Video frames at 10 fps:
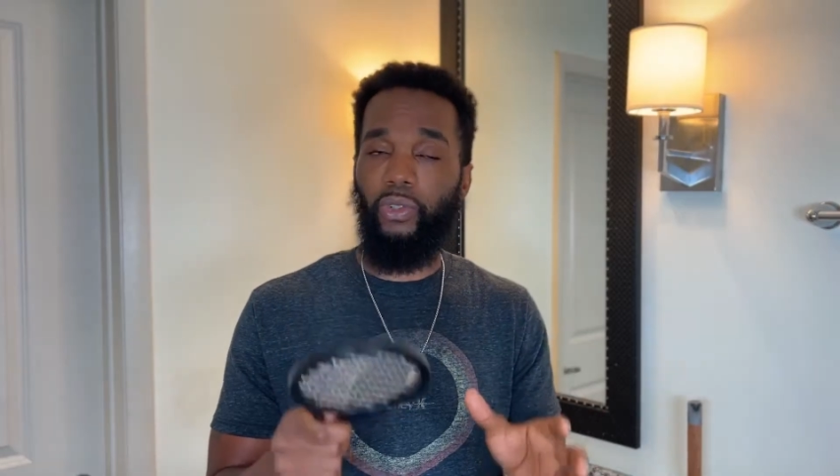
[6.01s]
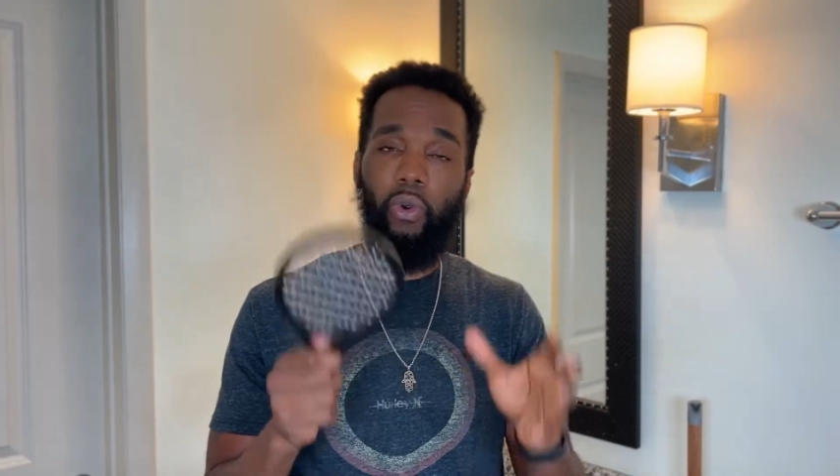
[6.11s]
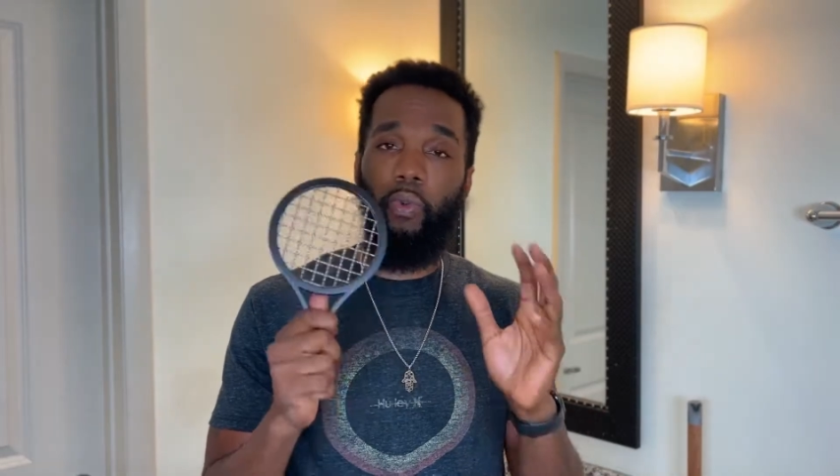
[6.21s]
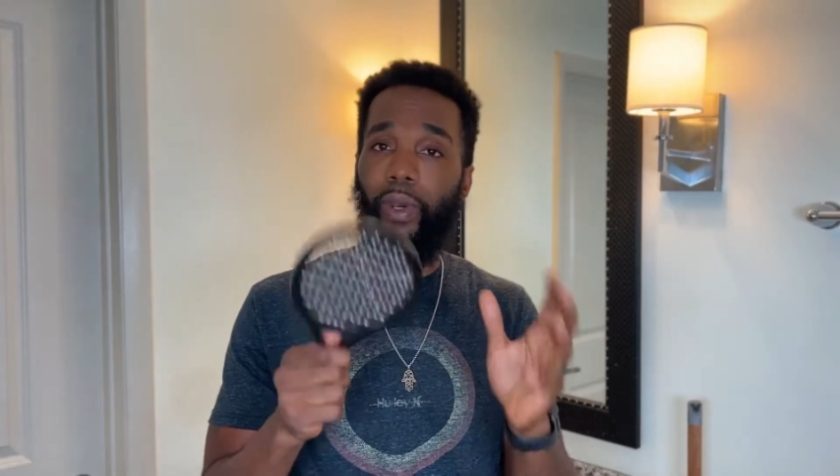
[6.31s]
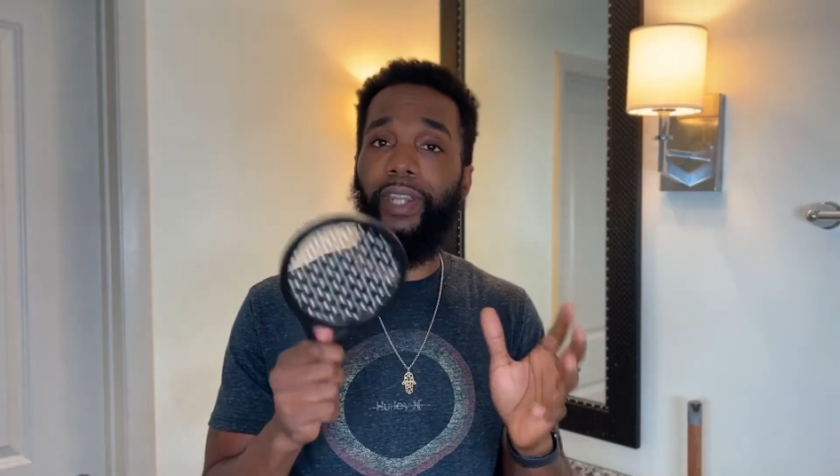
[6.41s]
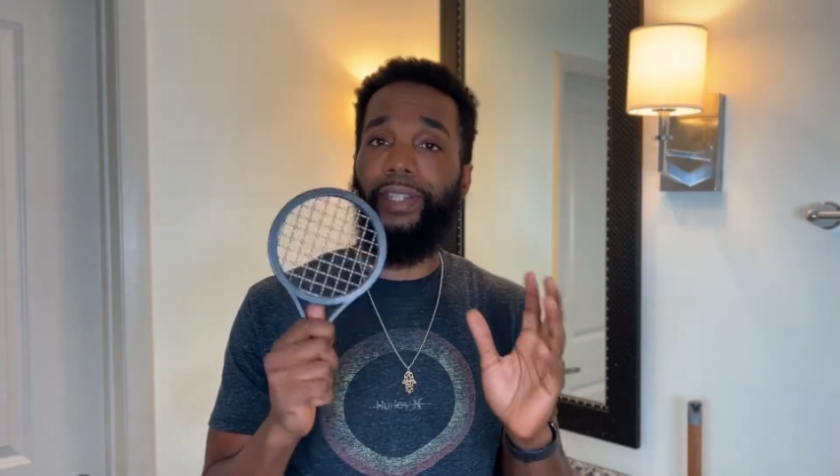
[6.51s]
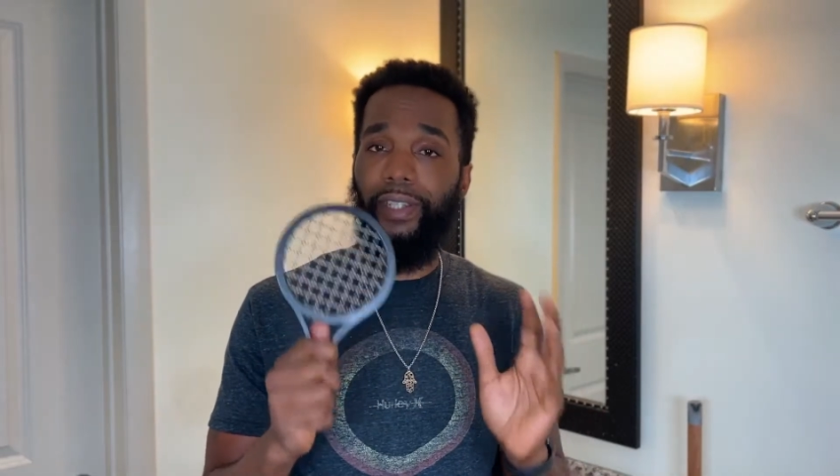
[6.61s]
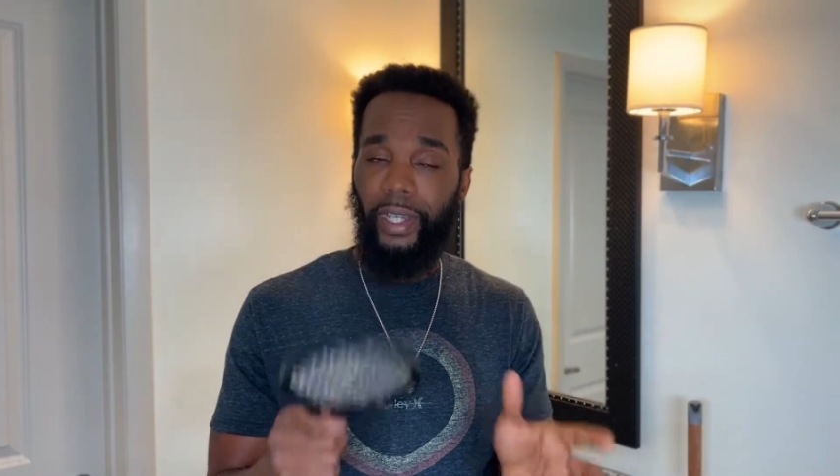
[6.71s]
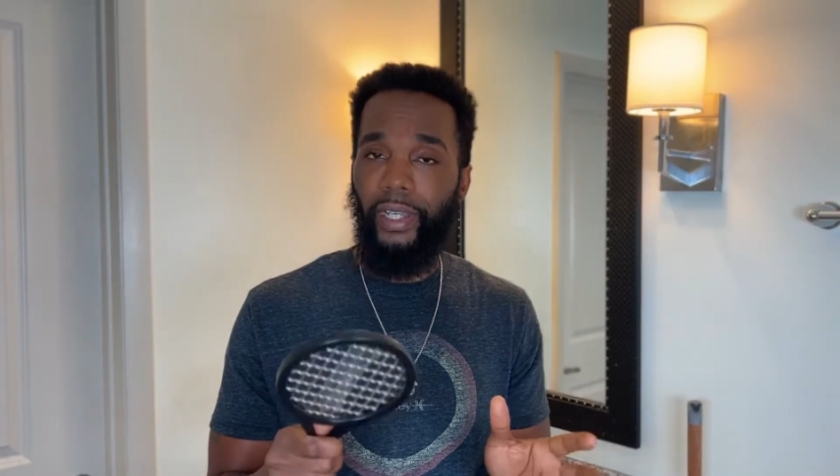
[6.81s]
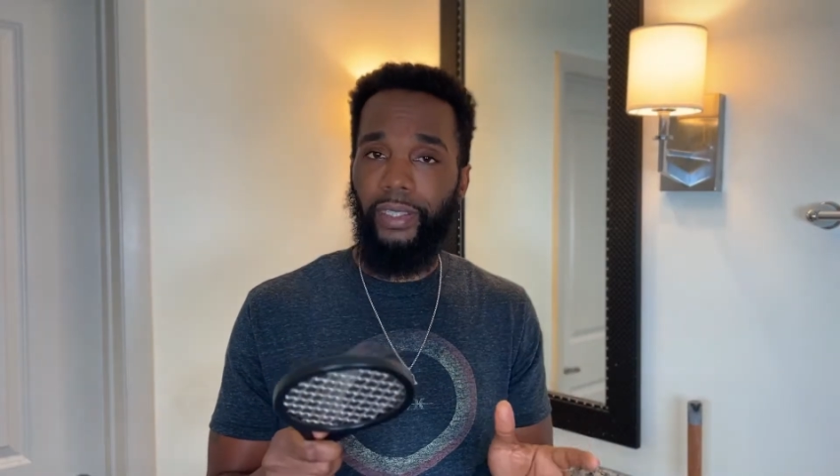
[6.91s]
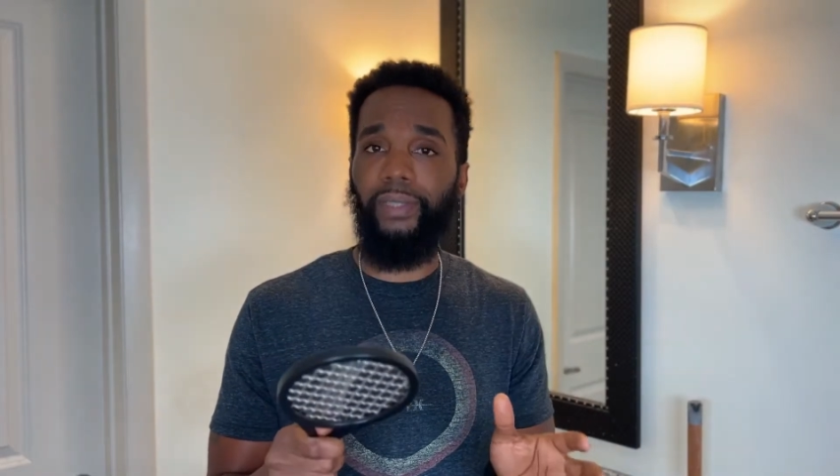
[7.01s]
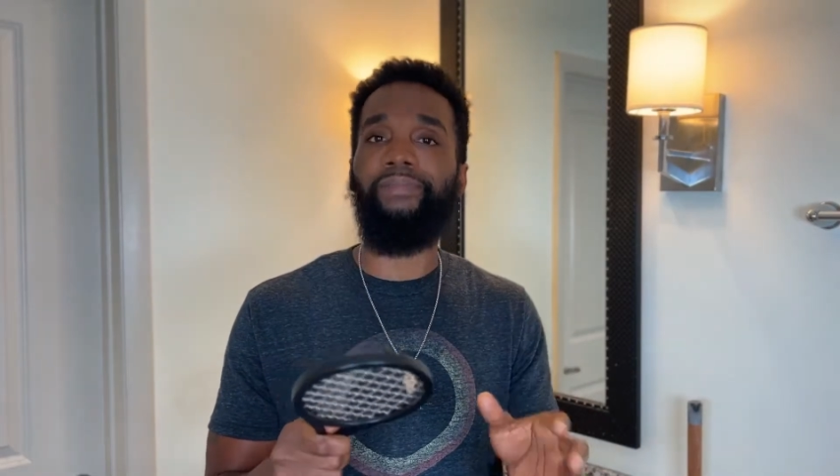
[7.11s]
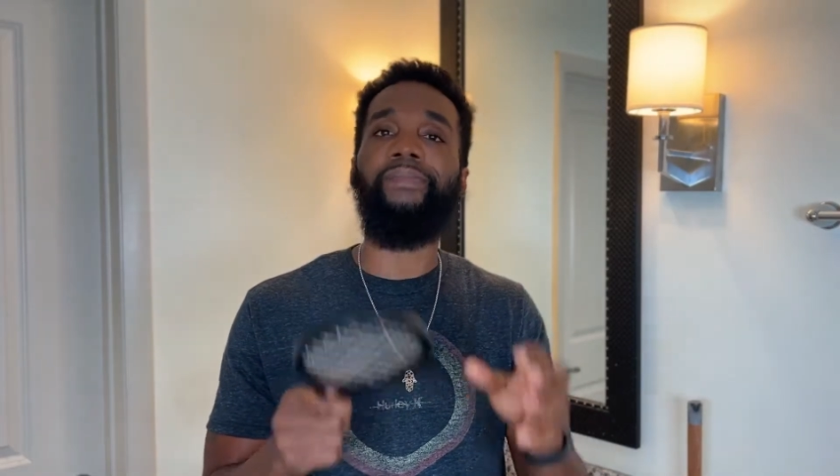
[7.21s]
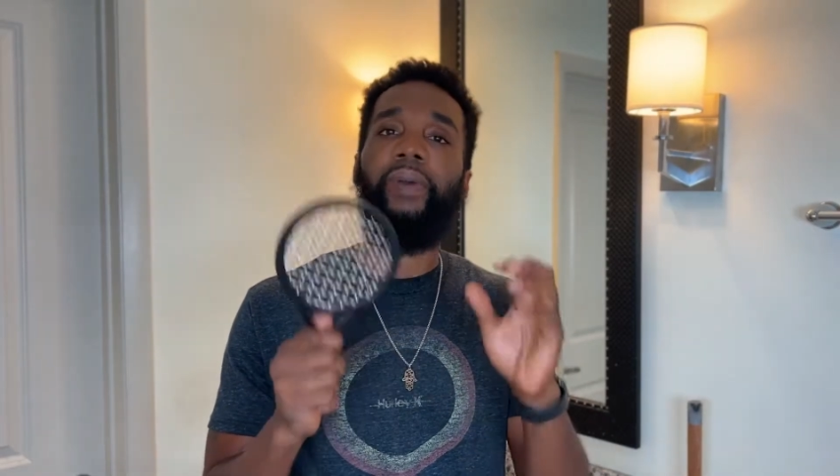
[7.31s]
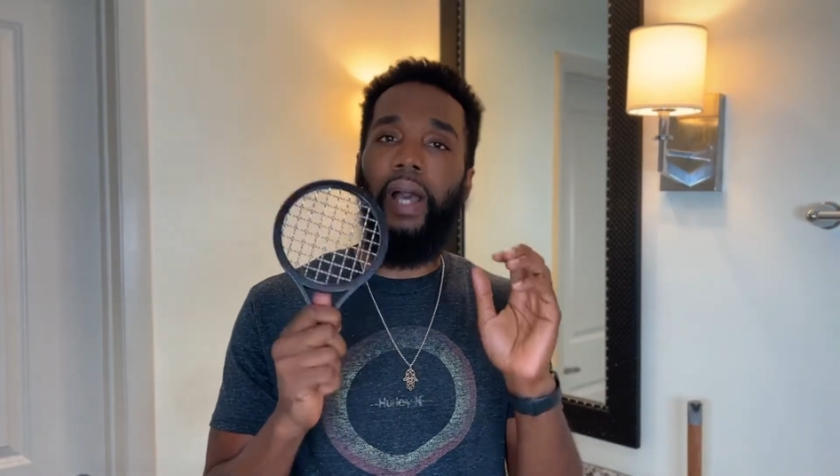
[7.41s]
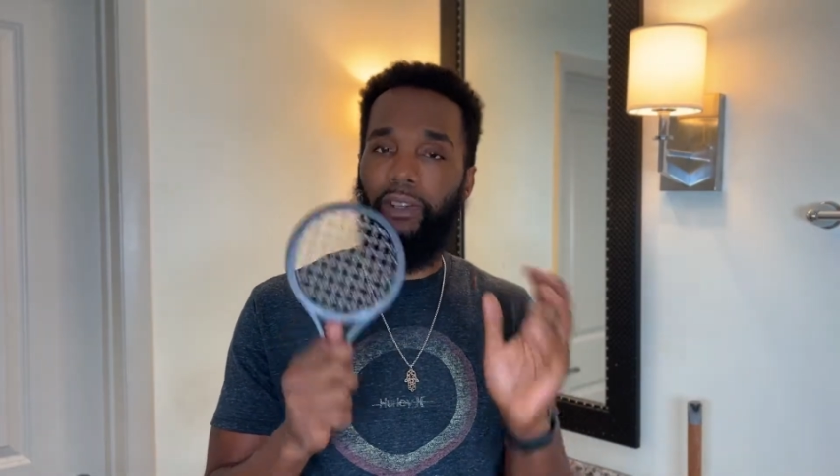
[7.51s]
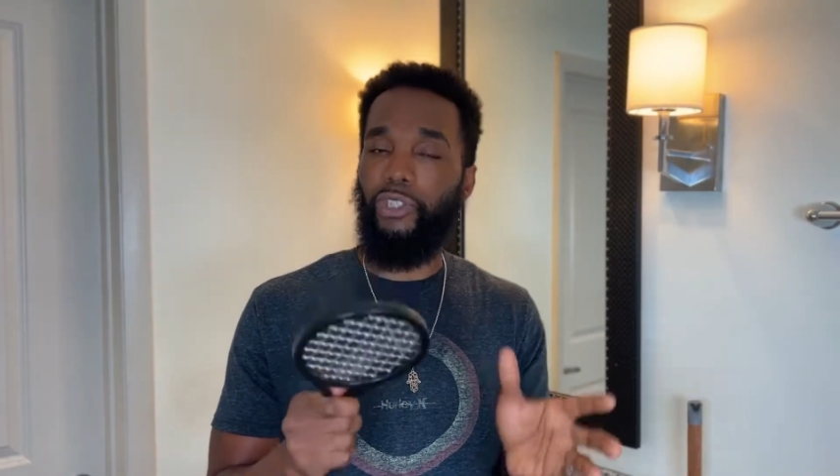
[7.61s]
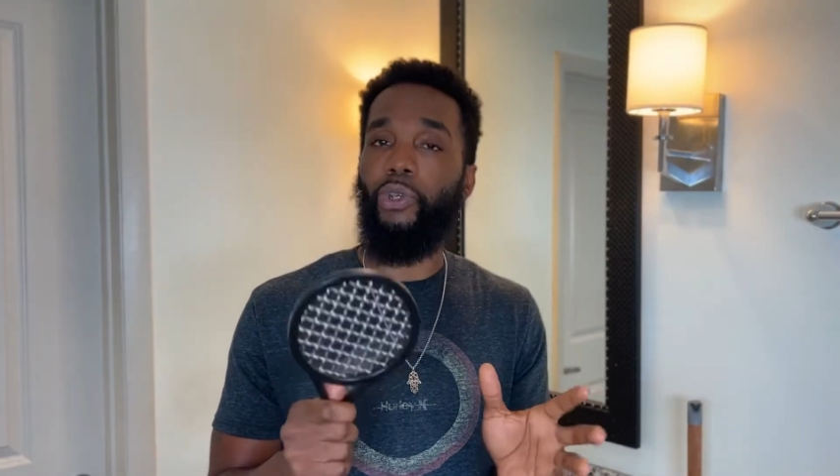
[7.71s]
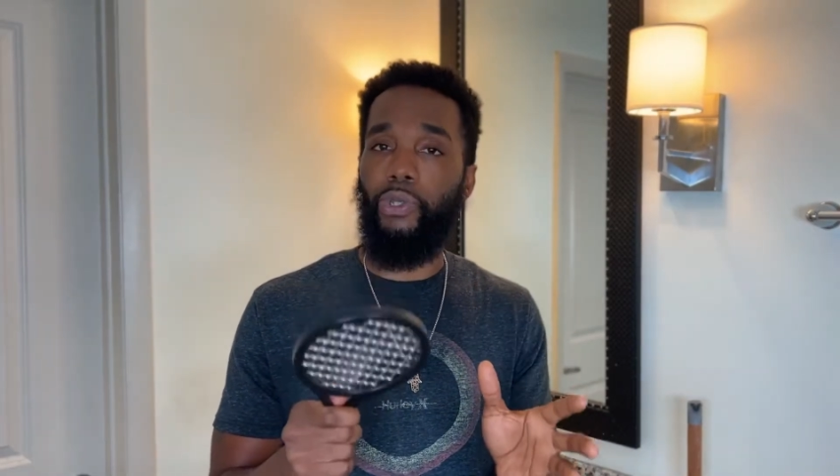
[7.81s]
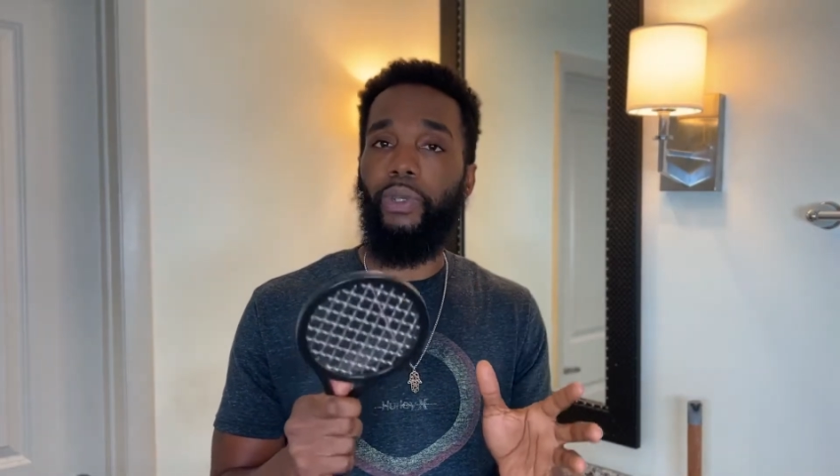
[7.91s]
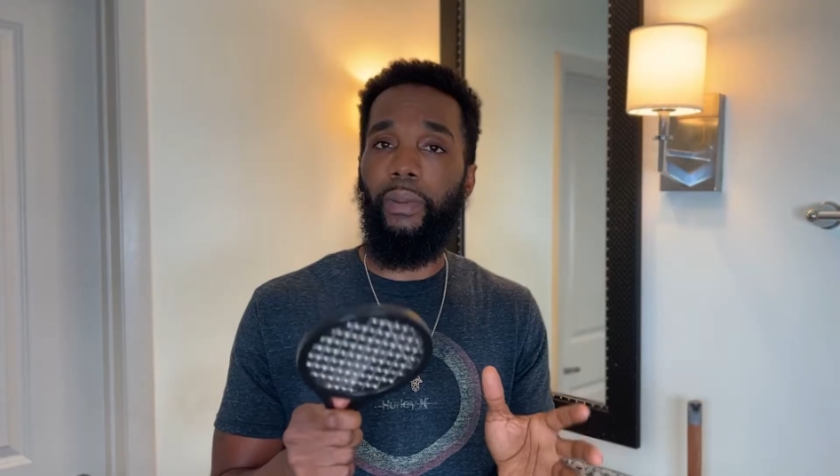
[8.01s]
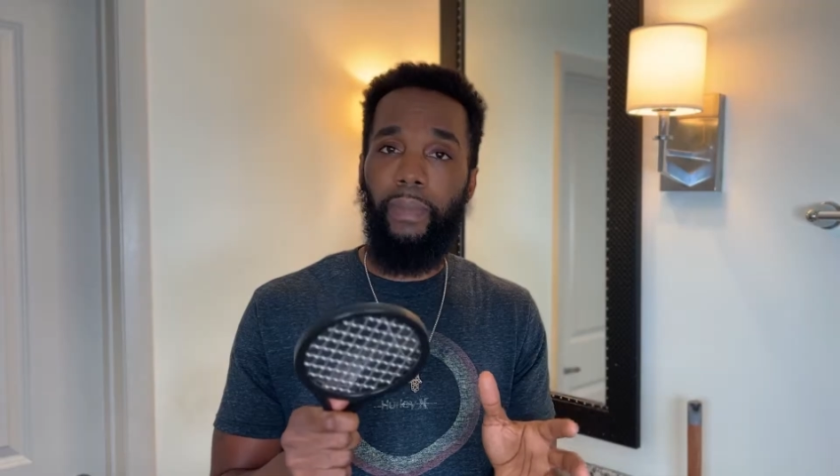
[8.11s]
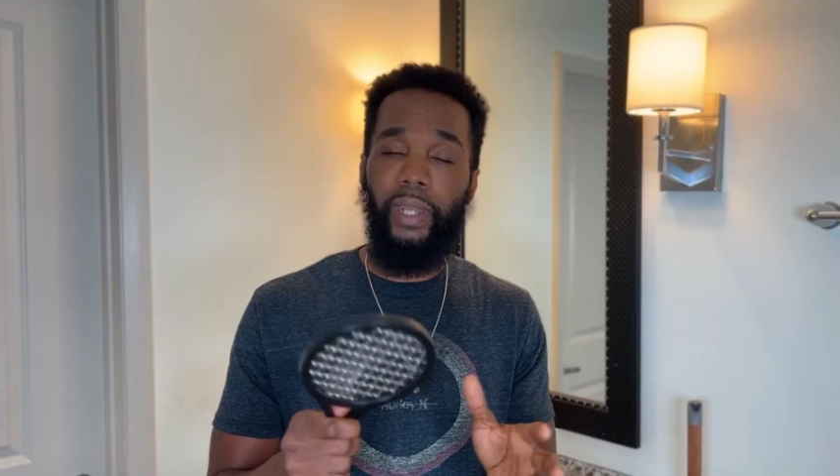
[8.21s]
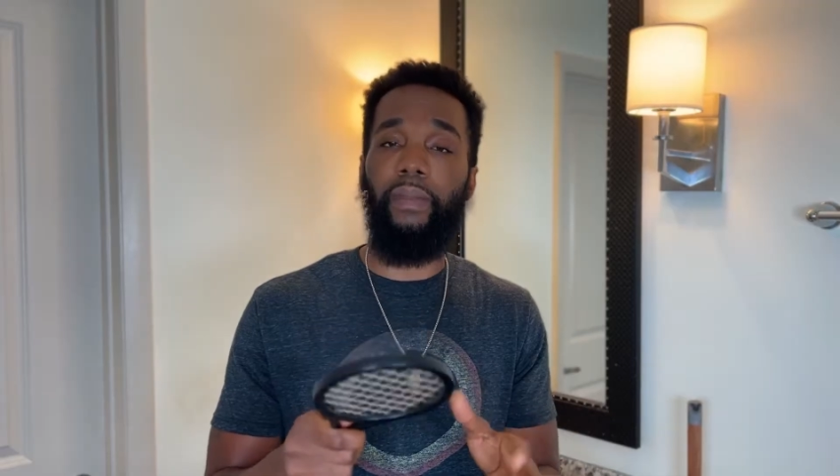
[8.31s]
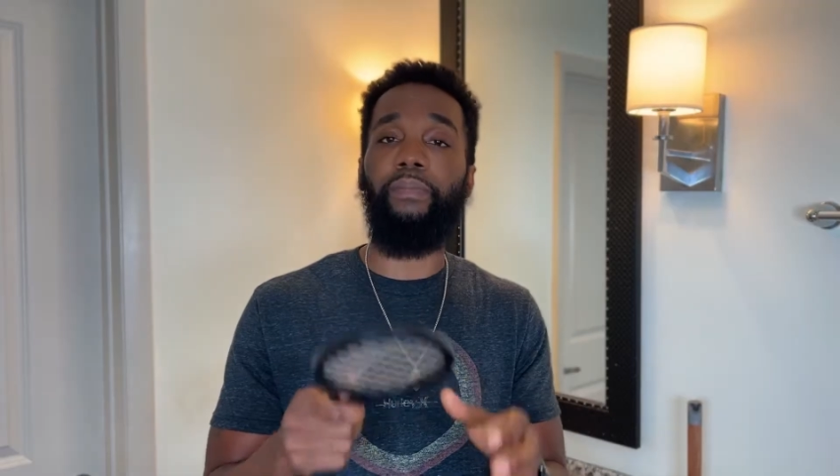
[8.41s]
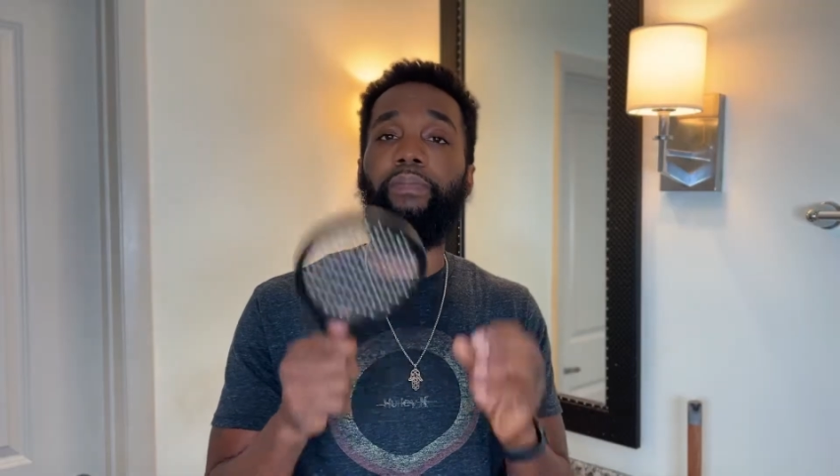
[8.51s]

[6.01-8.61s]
or what it does, I'll show you in a minute.